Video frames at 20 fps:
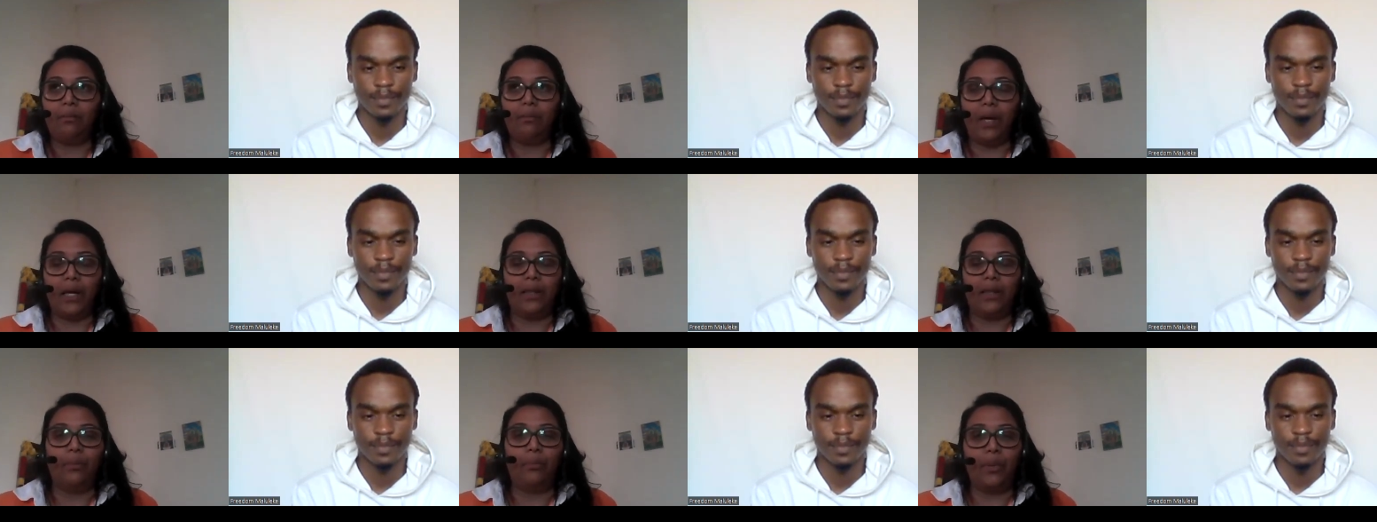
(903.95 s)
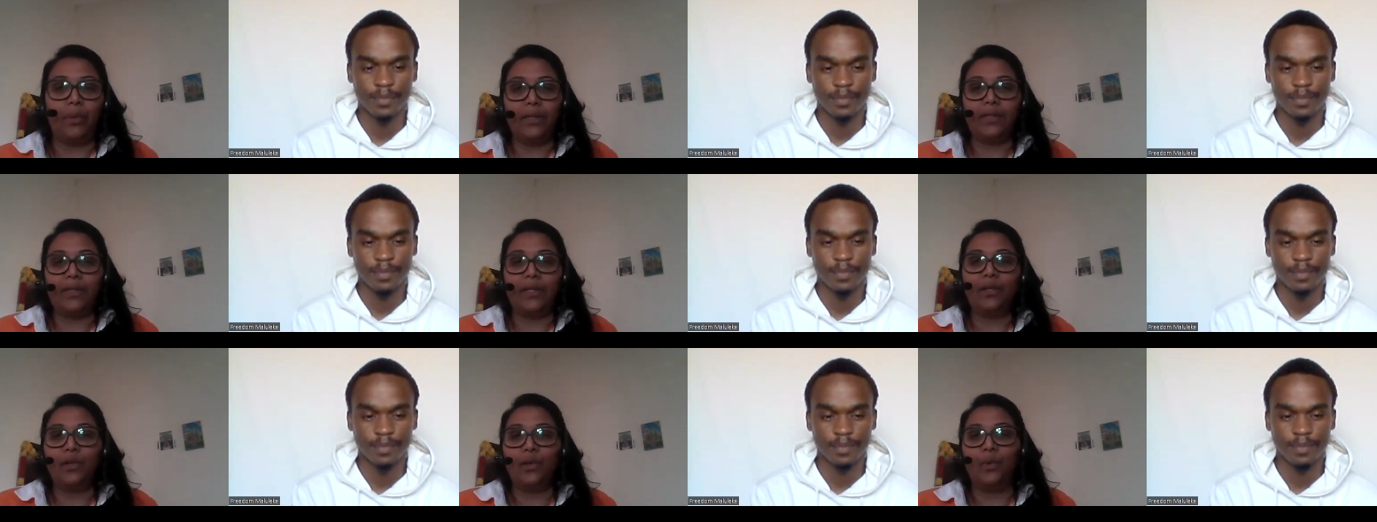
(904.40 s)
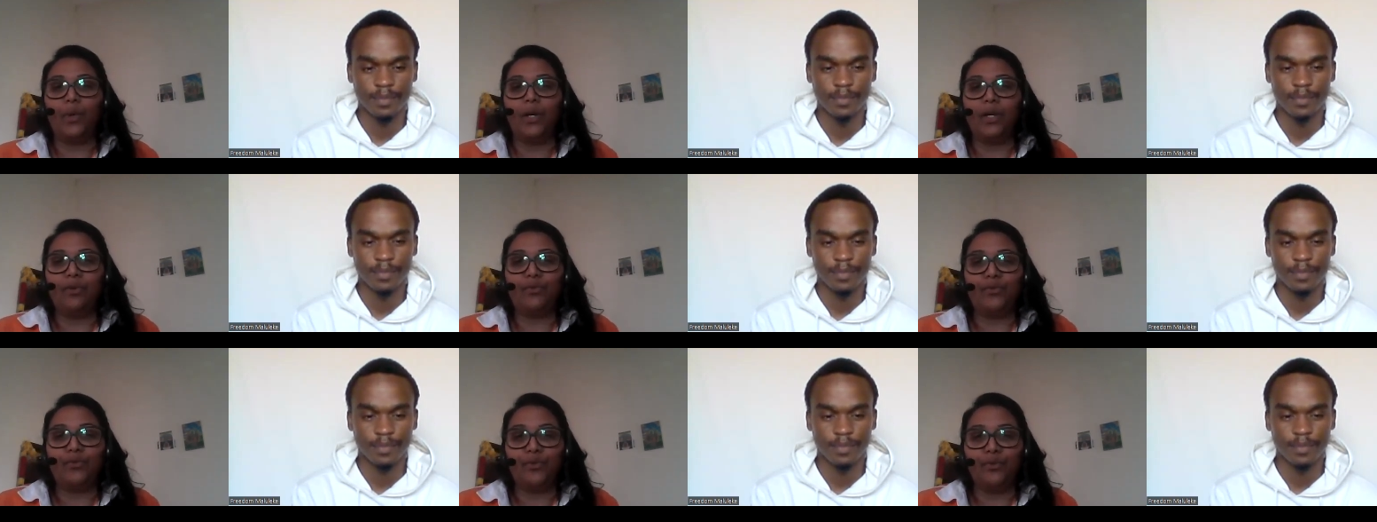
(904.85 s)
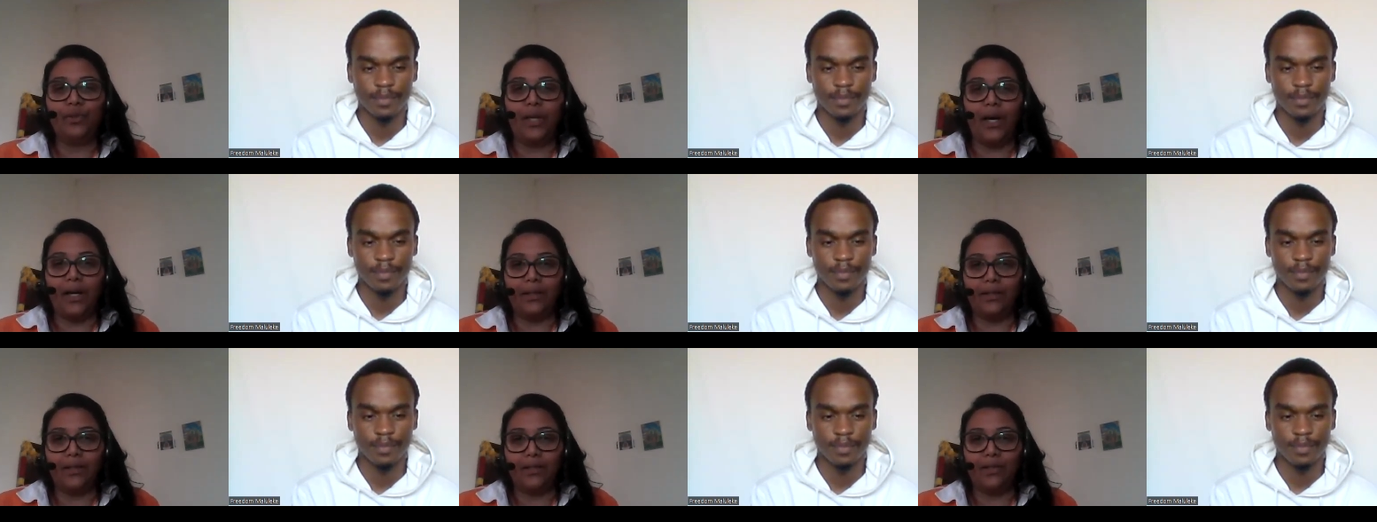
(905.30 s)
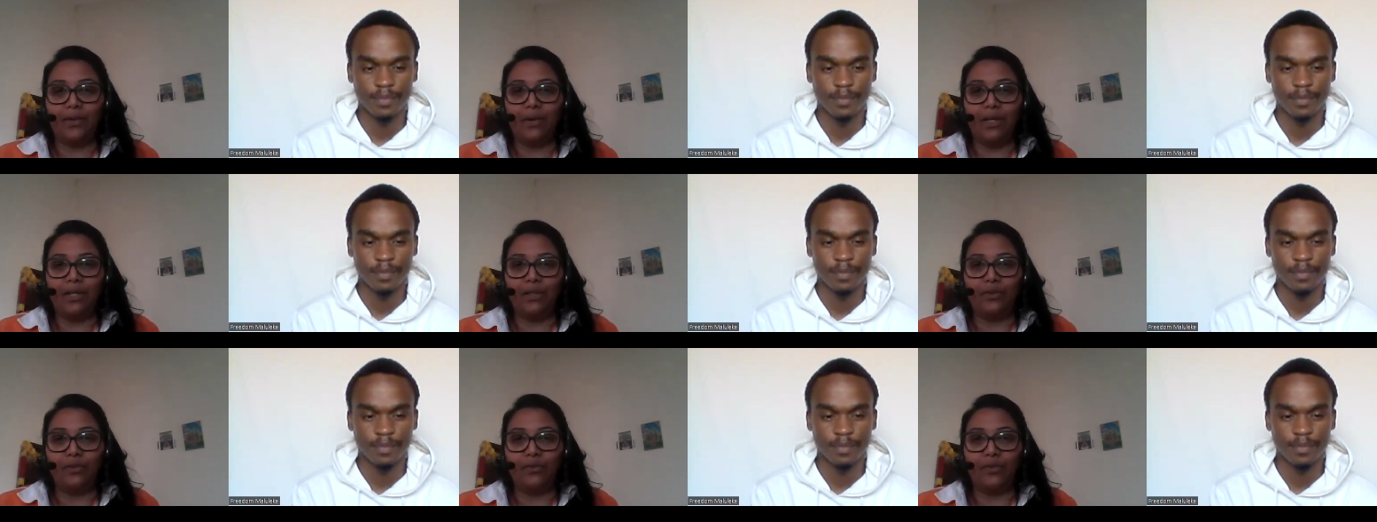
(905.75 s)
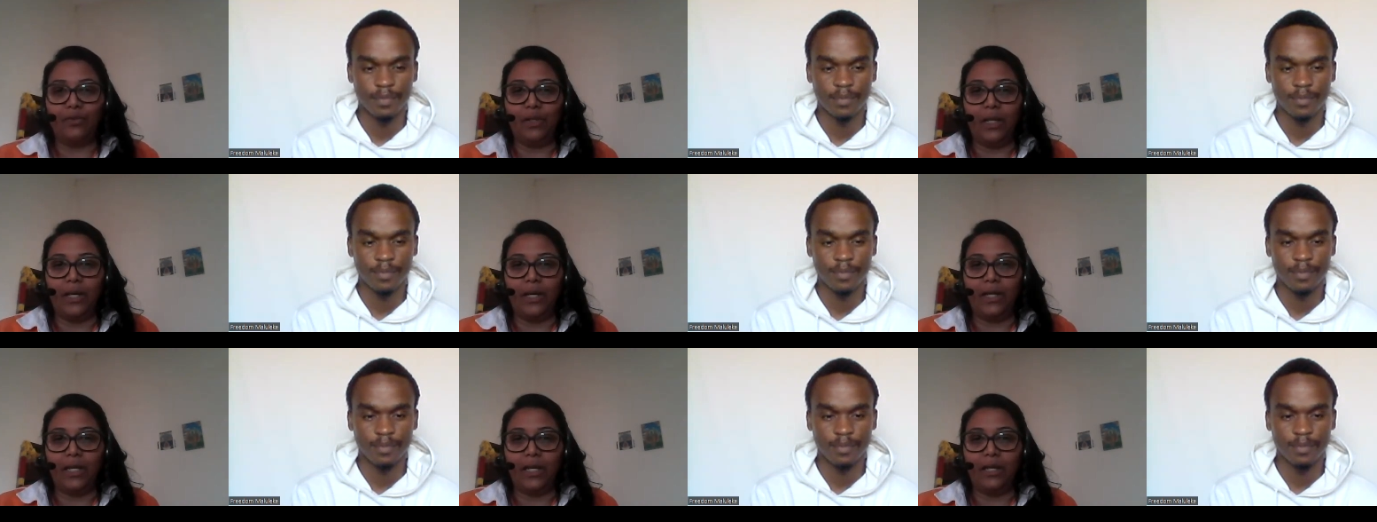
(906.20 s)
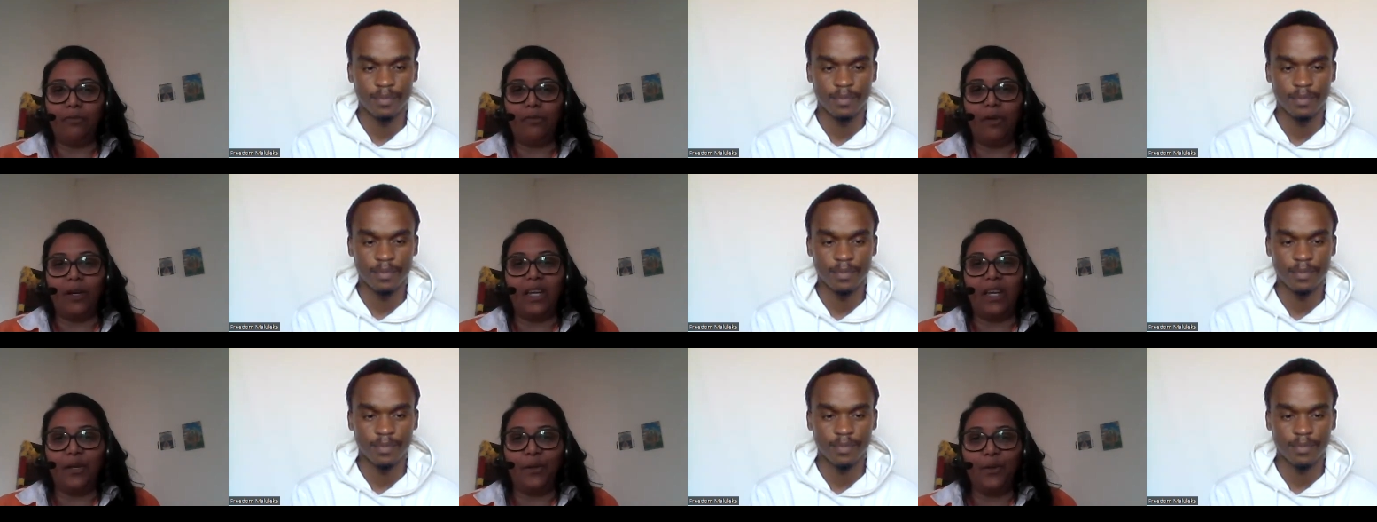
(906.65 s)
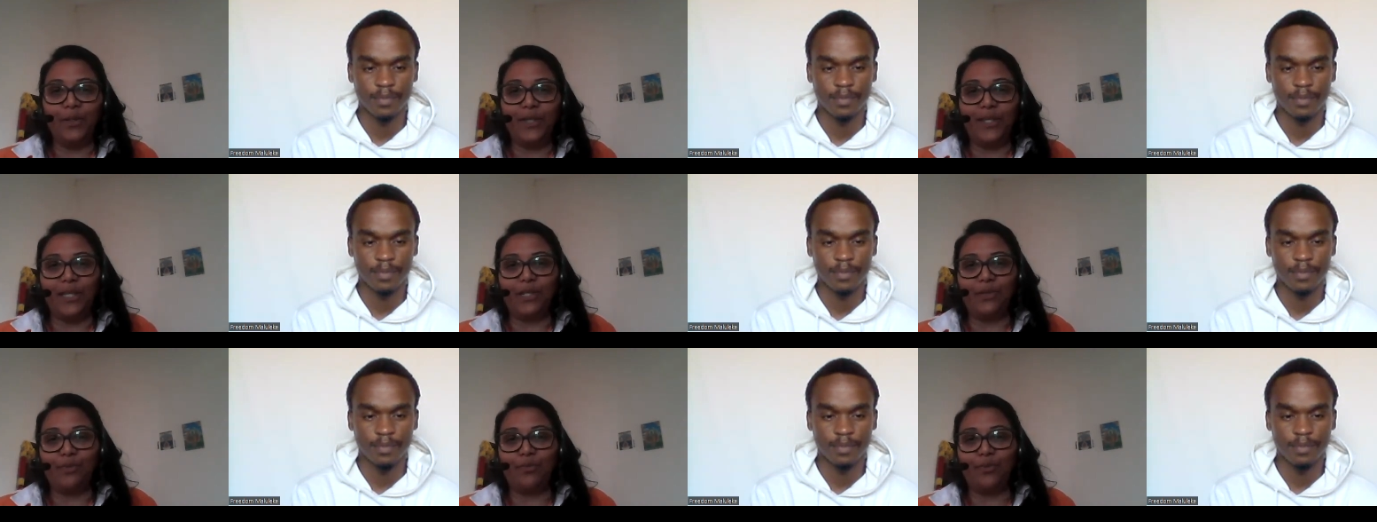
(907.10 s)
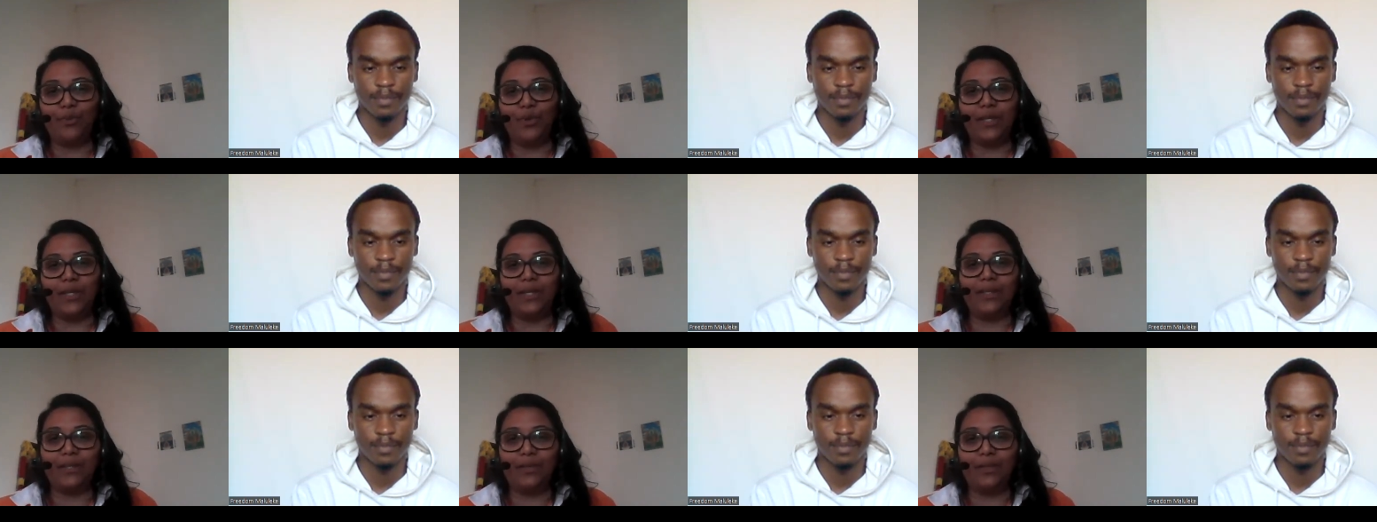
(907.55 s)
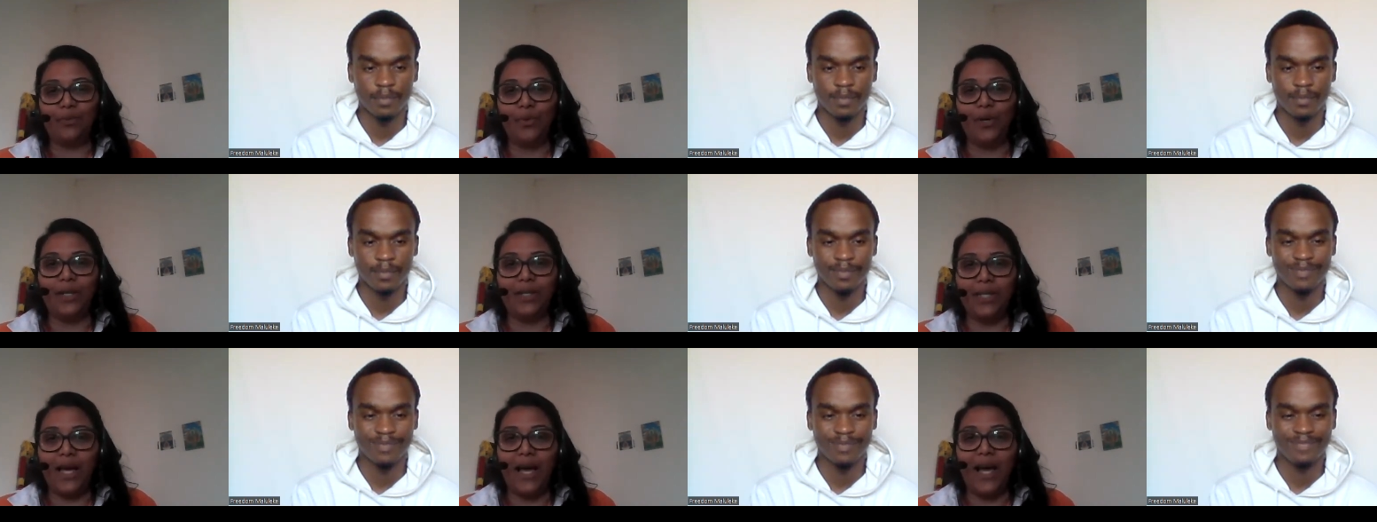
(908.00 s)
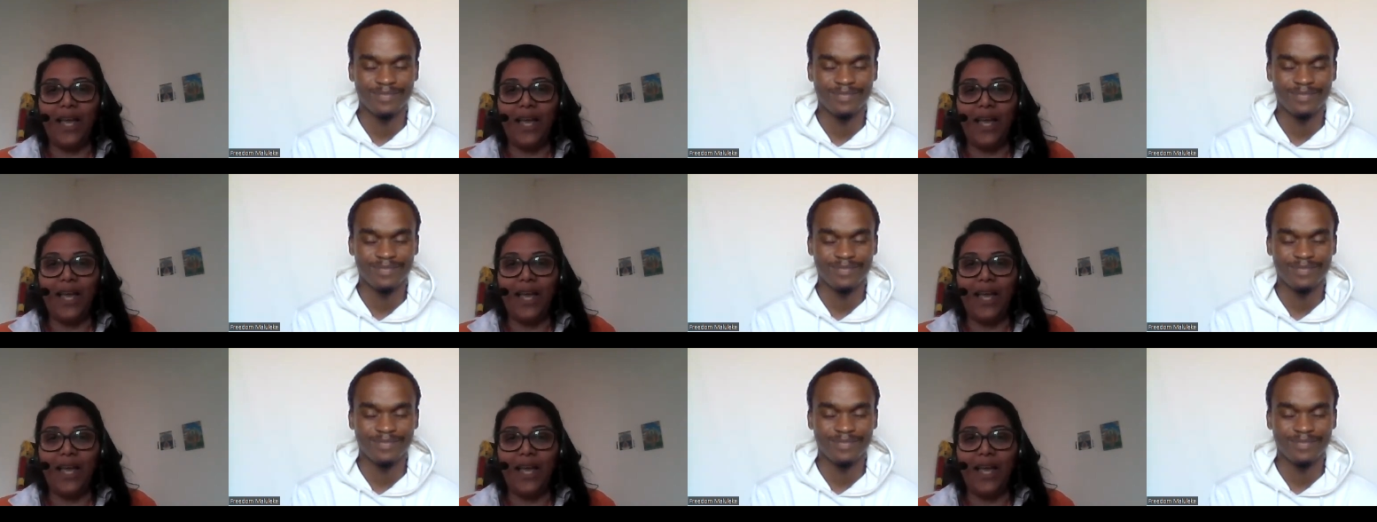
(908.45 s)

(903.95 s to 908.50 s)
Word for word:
Speaker 1: but the person going through that is going to feel like if i cannot express what